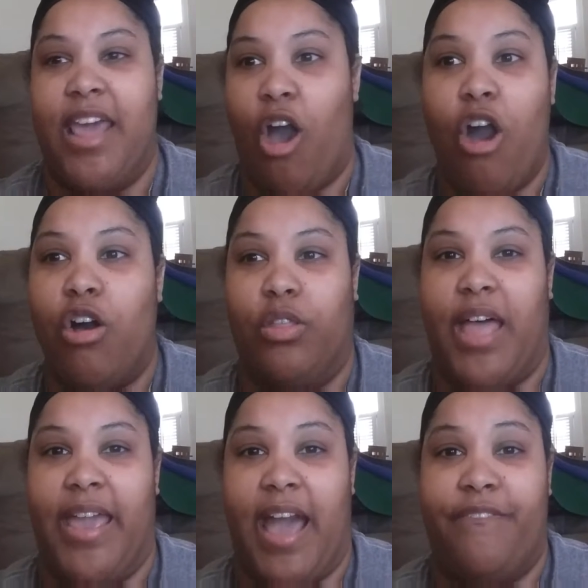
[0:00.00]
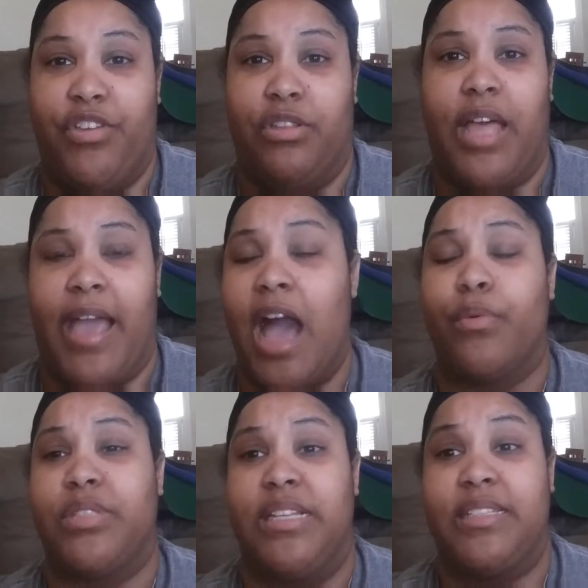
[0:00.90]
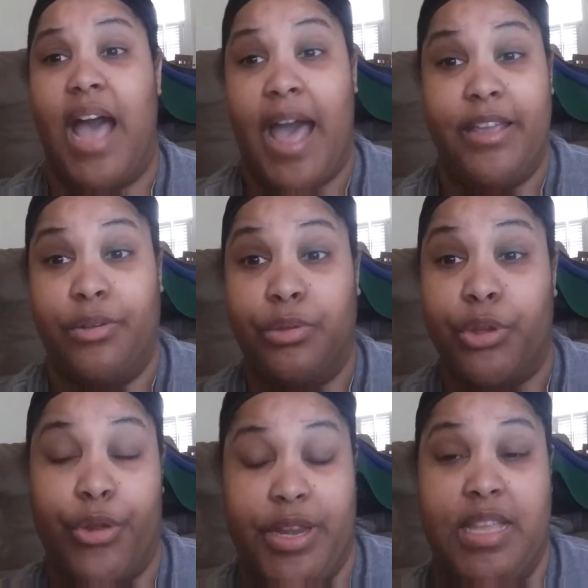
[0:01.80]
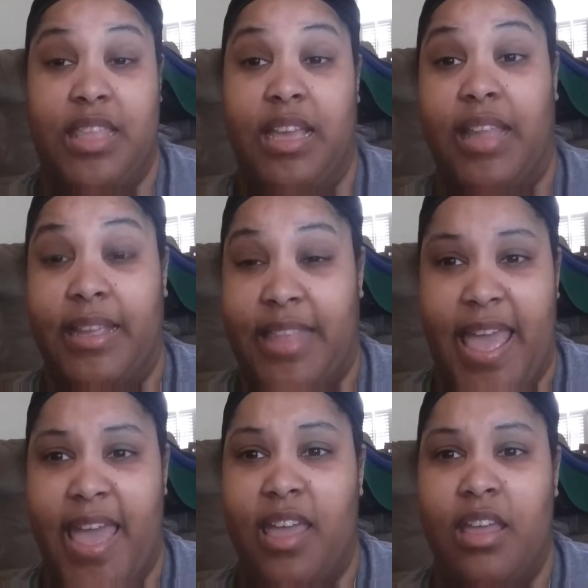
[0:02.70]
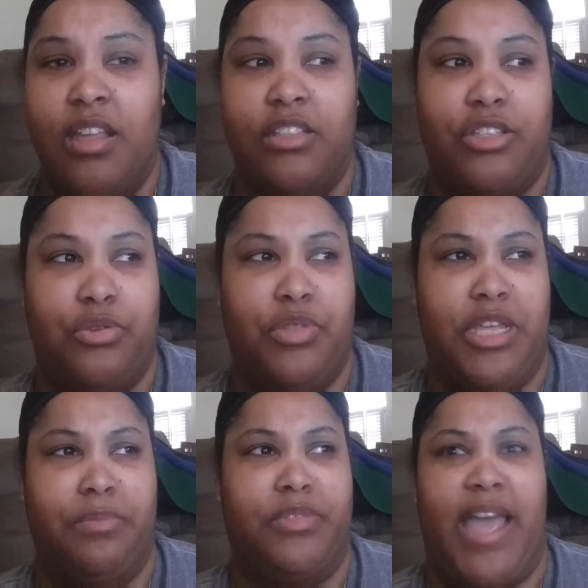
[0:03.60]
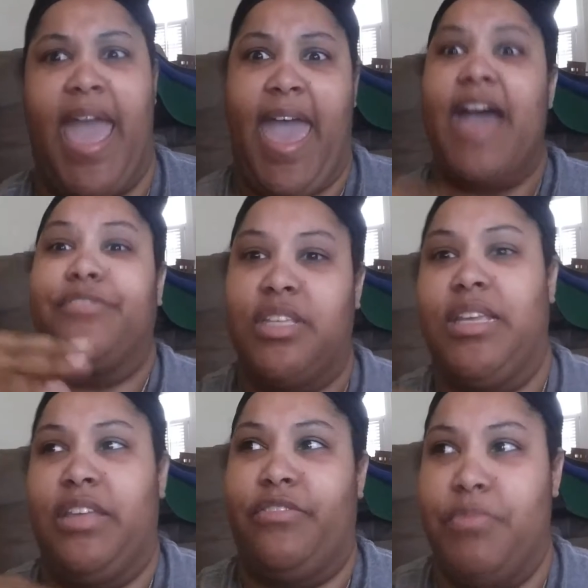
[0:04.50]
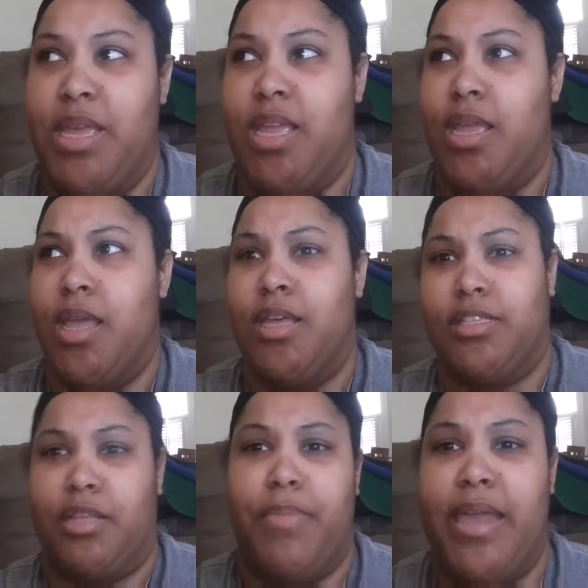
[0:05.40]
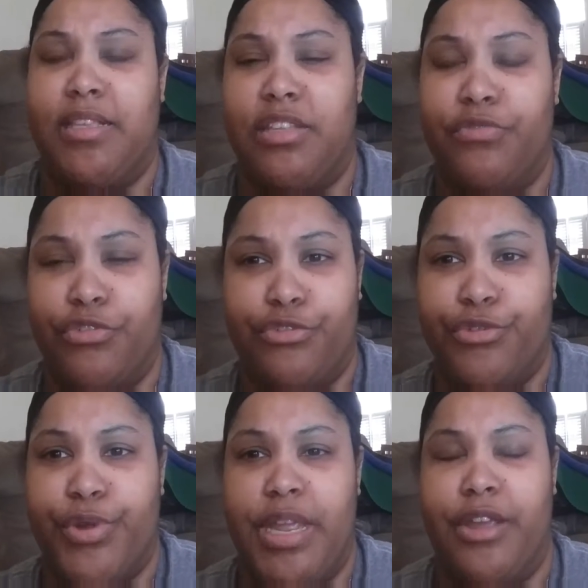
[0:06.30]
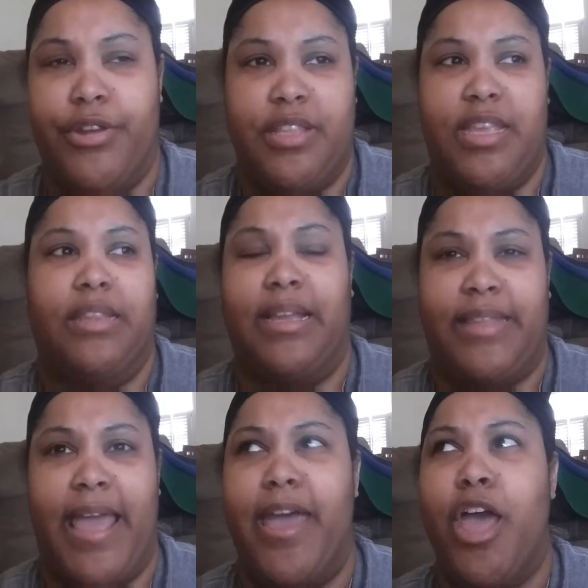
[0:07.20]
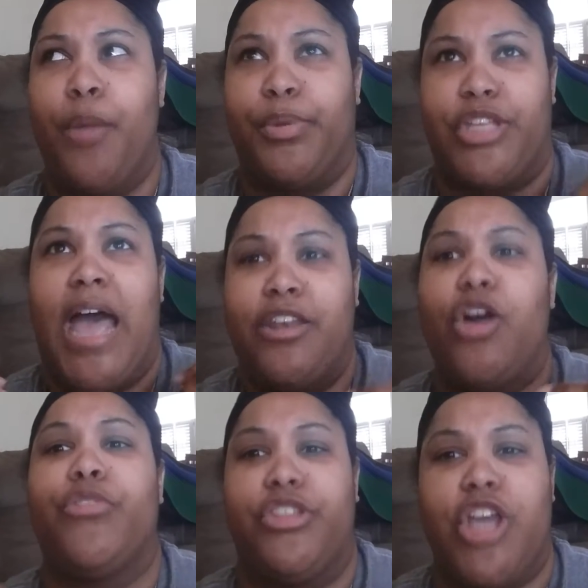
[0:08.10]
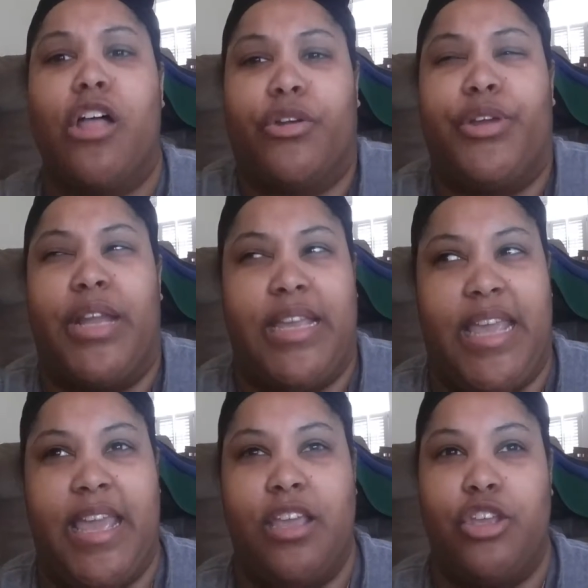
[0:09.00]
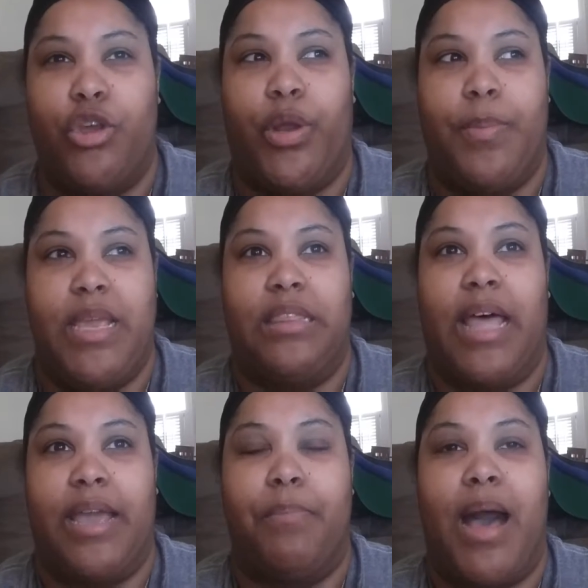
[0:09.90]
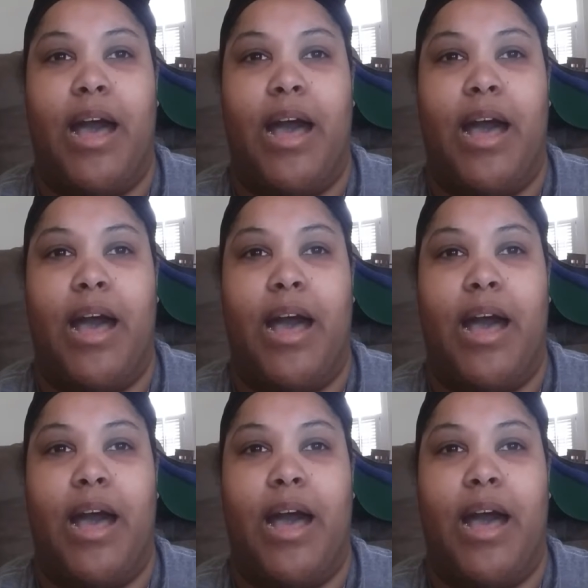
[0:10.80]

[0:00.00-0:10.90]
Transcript: at all like I feel like I was entitled or anything like that to them to have to give me some medicine for free or anything like that. But I know that y'all are going to get, like